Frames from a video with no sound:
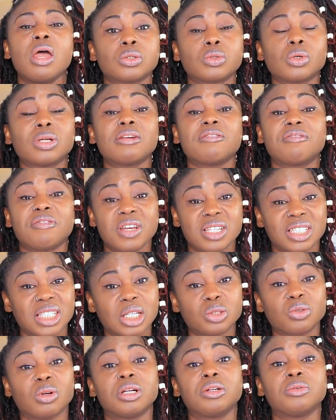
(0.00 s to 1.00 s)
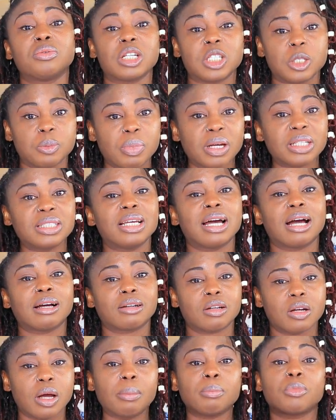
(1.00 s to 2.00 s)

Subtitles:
So the Finns actually respect their